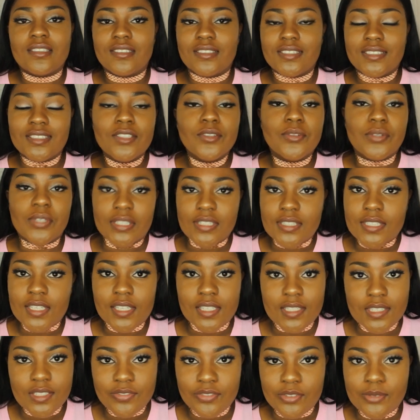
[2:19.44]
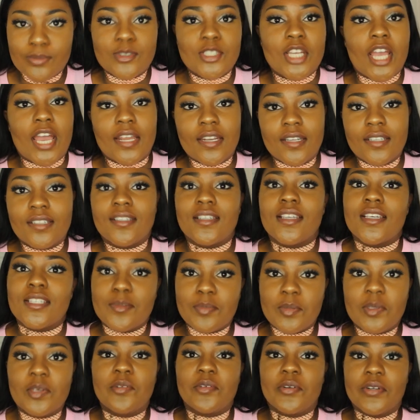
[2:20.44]
you can tell it's from China, let's
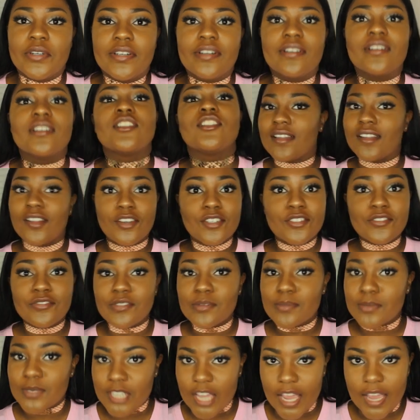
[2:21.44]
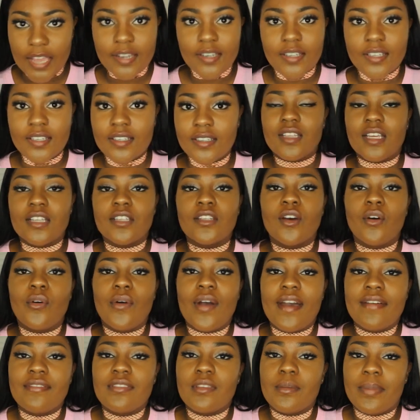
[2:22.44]
be real. Clothes from China, they don't
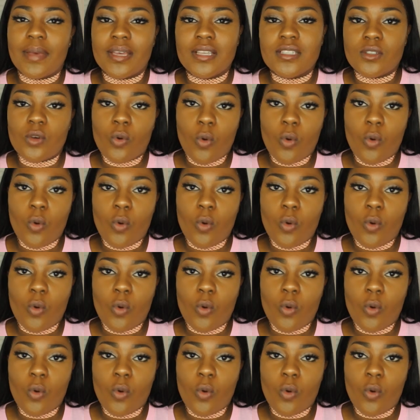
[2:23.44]
have the best